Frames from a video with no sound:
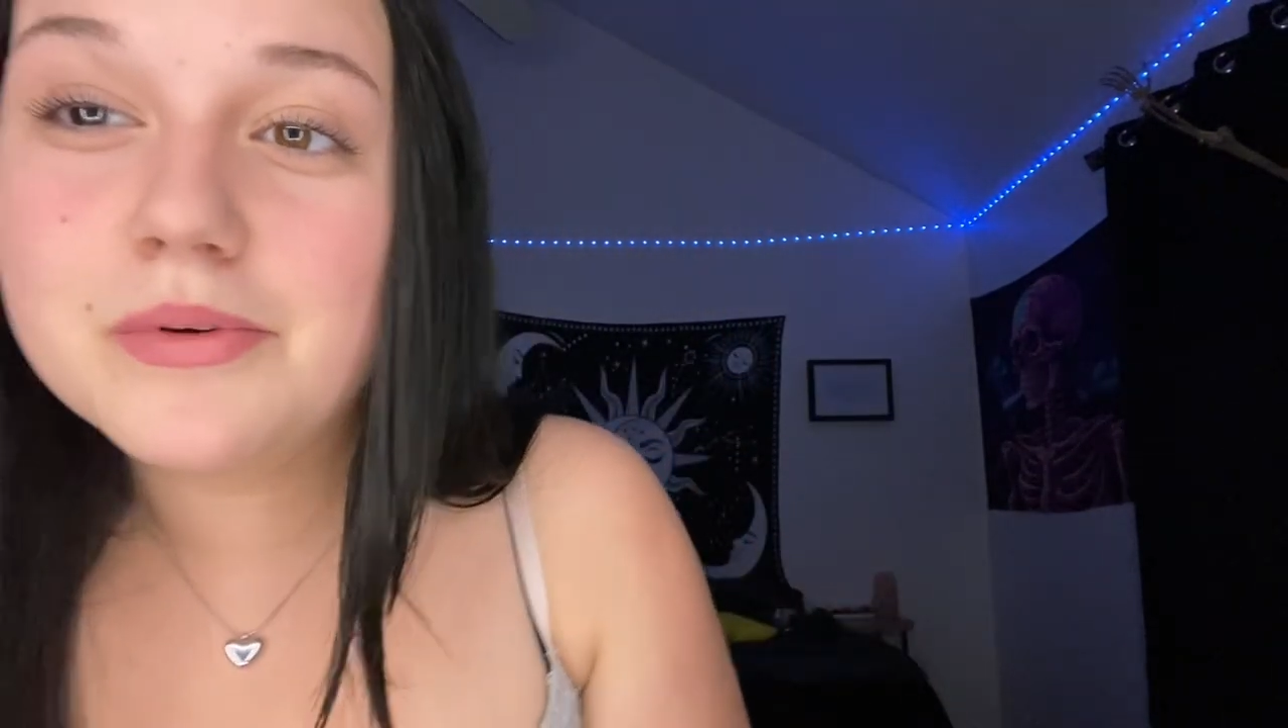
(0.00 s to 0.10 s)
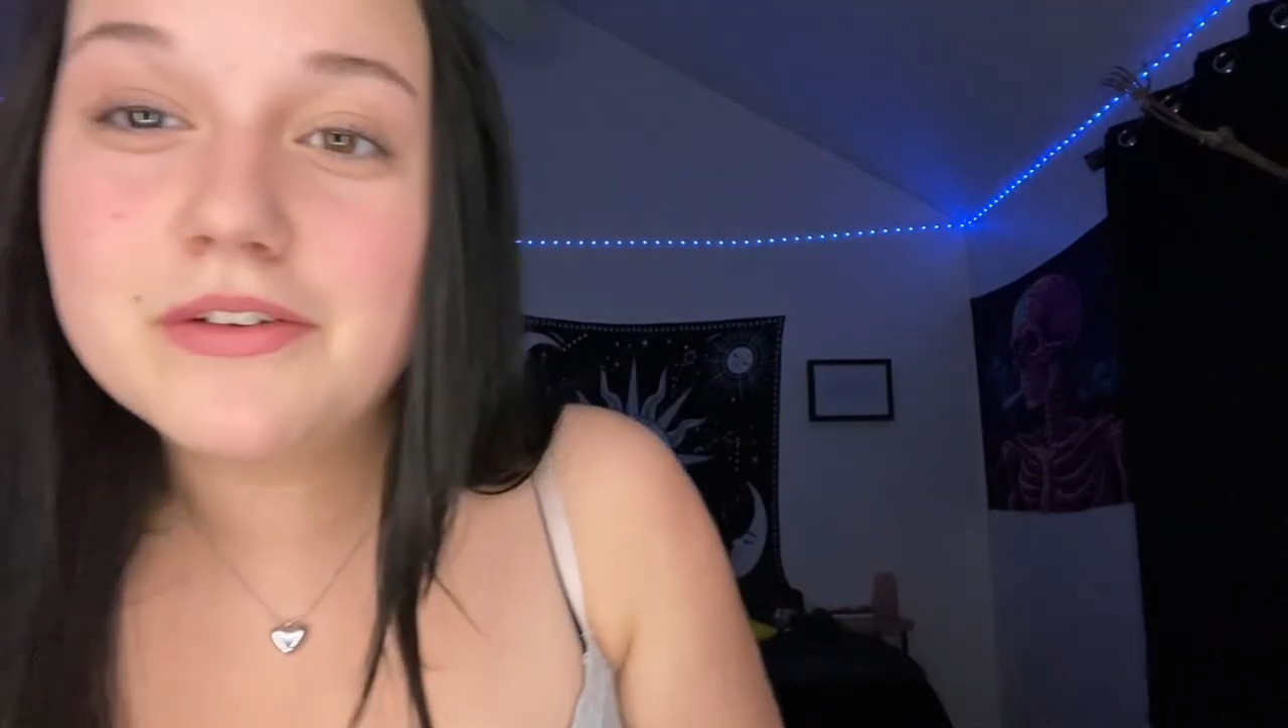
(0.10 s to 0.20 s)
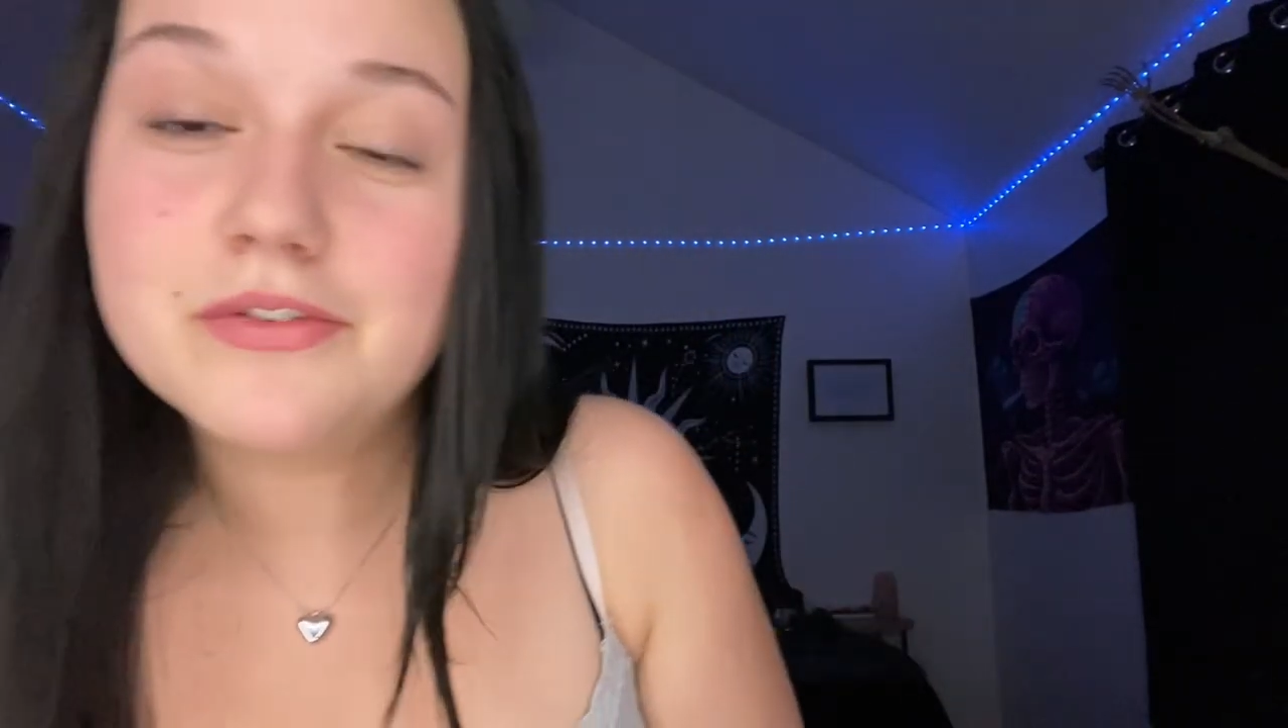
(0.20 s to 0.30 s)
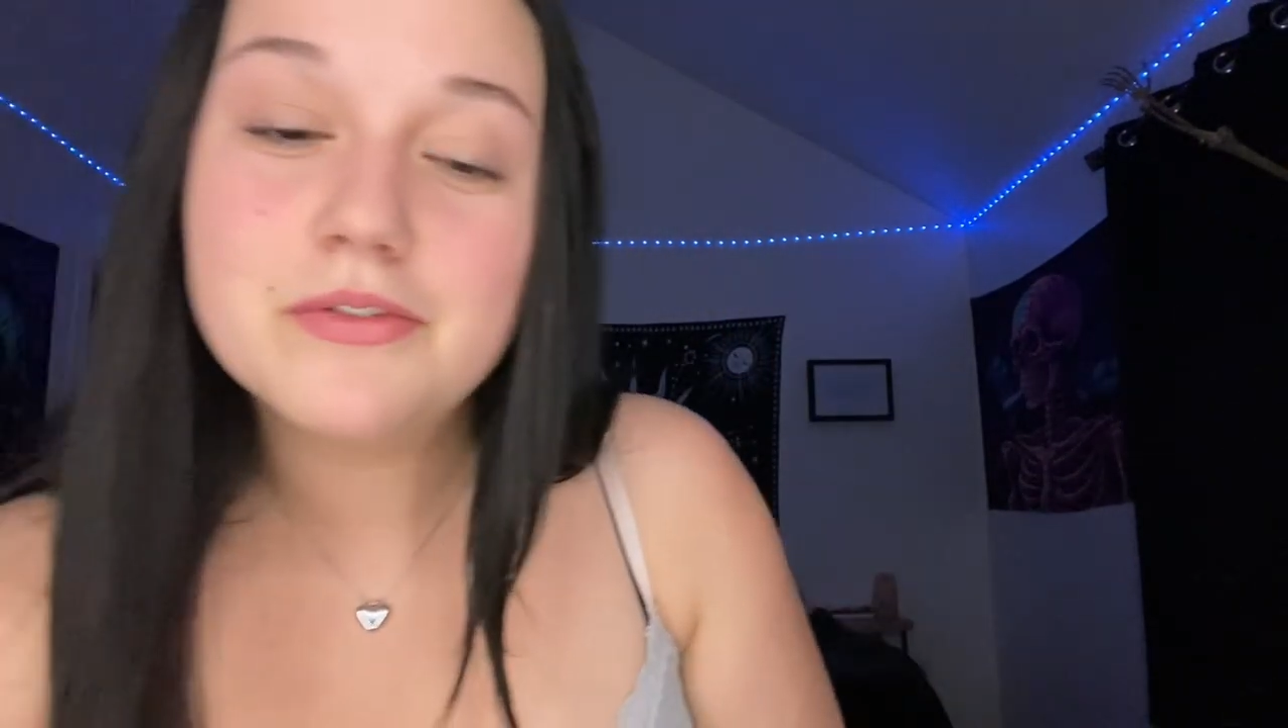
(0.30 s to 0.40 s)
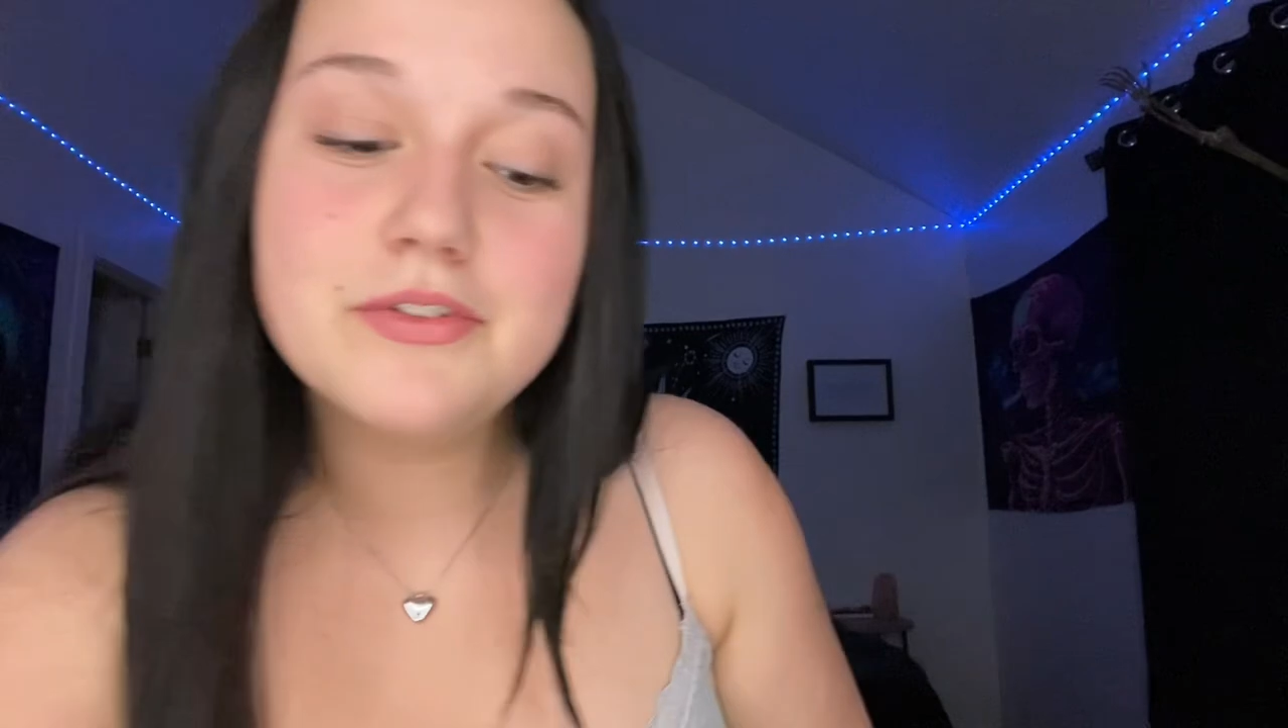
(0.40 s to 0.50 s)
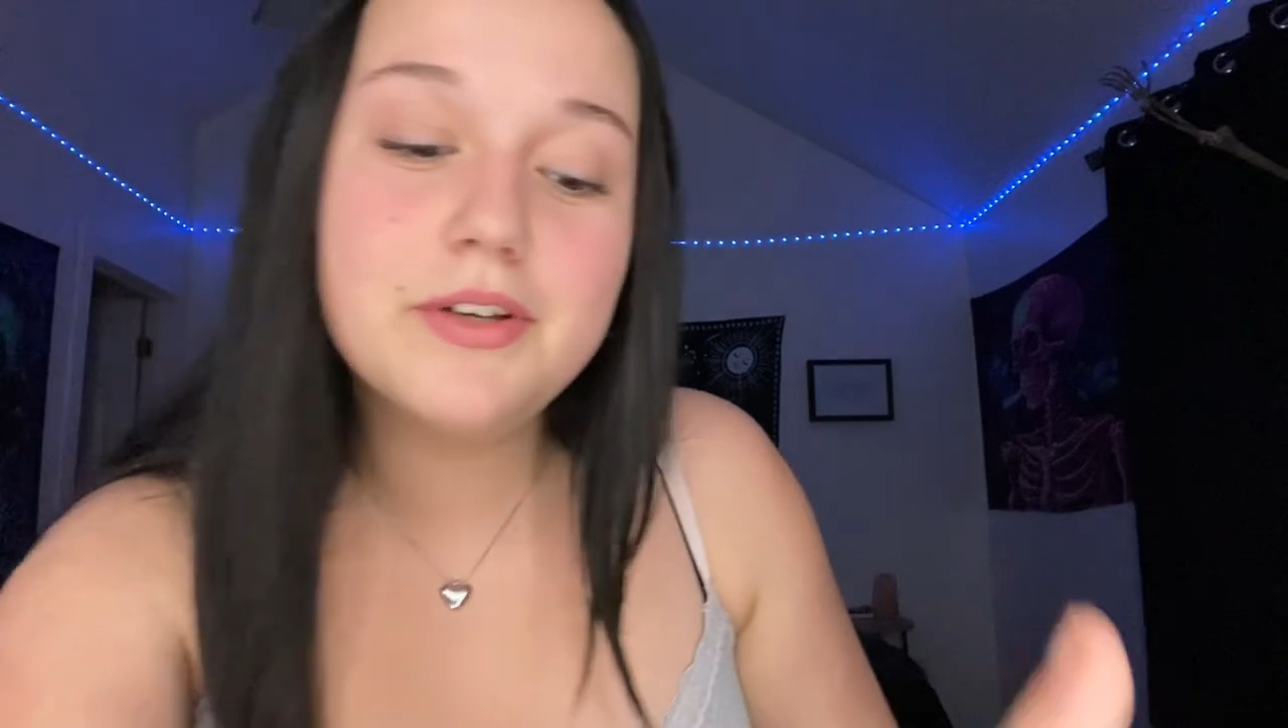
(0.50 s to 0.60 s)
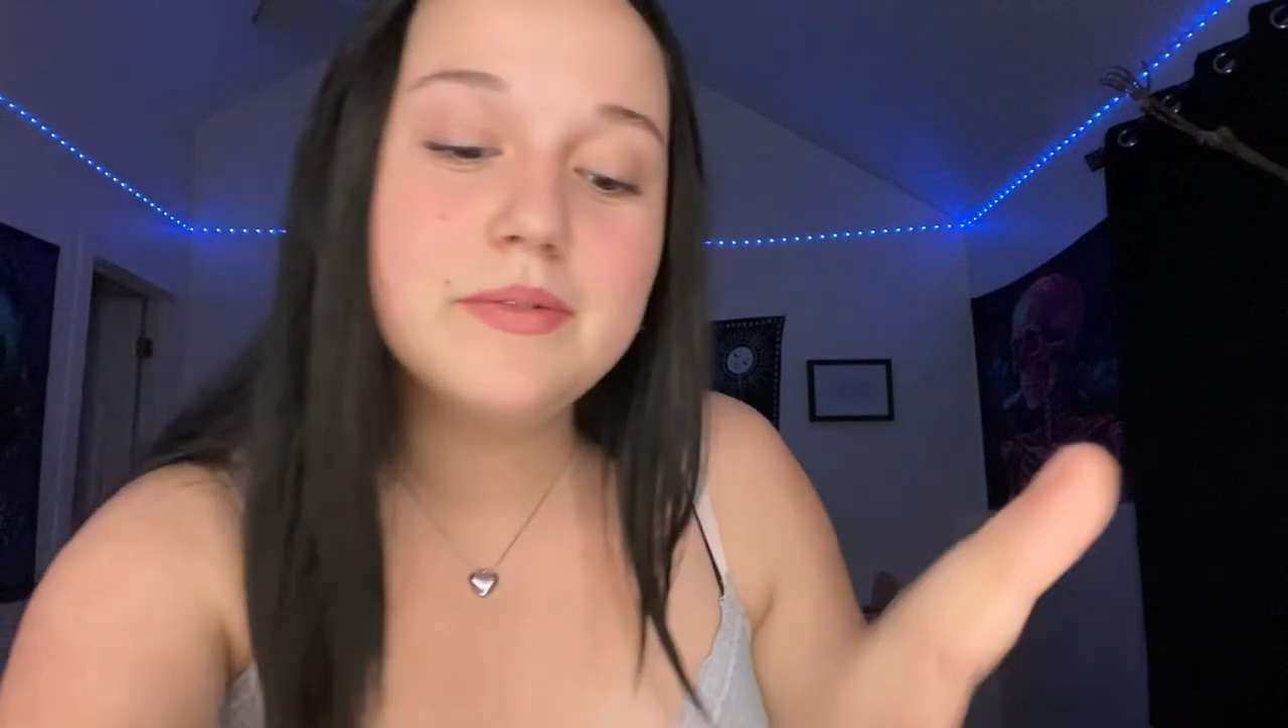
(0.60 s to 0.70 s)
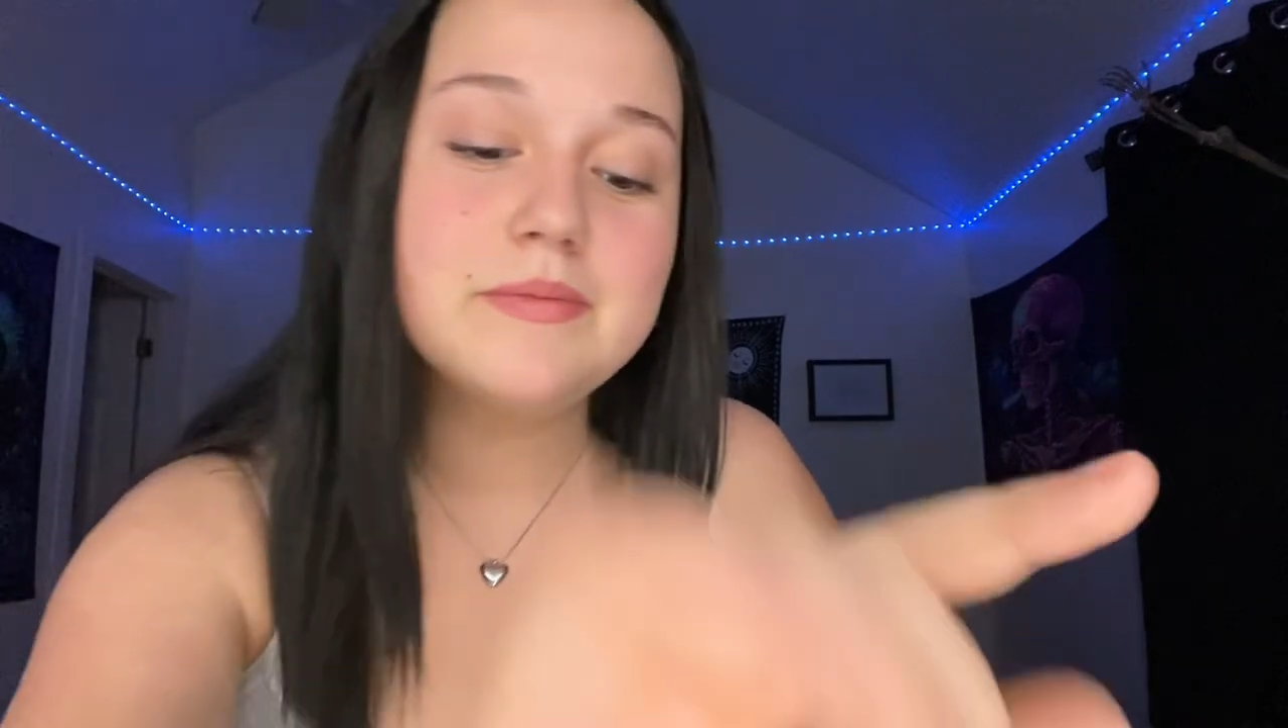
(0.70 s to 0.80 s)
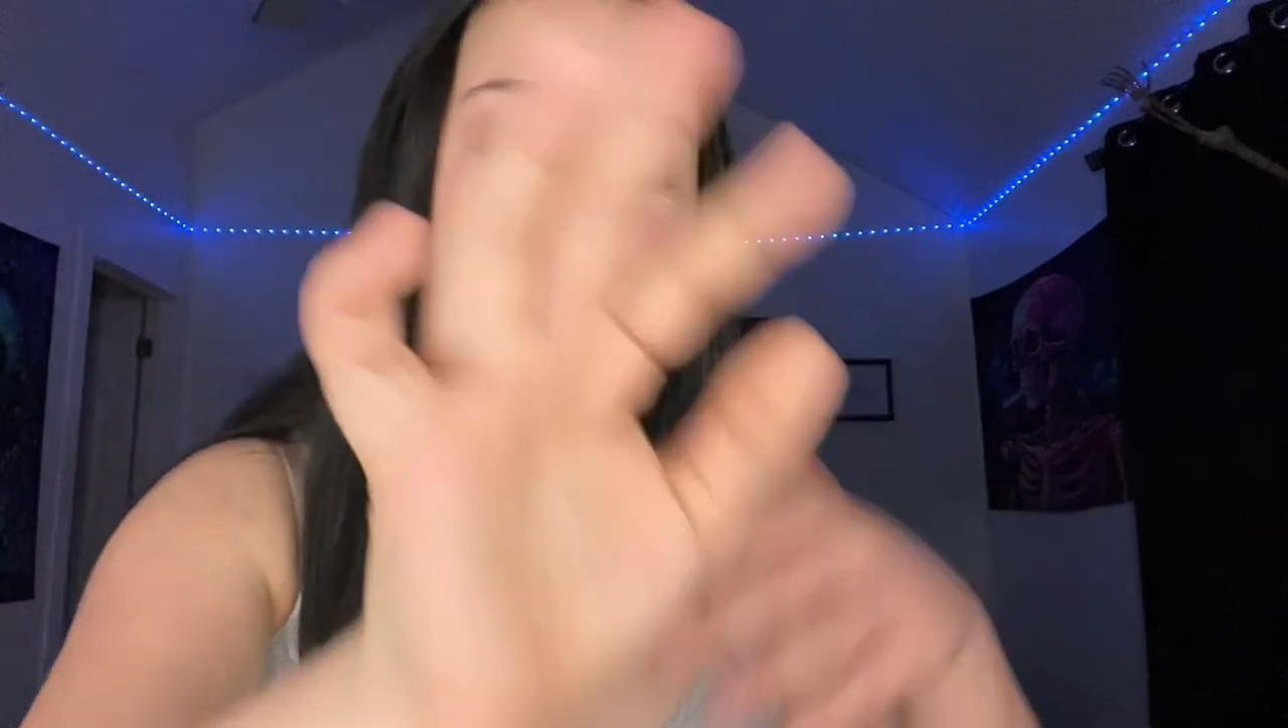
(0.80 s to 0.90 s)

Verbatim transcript: boyfriend reveal.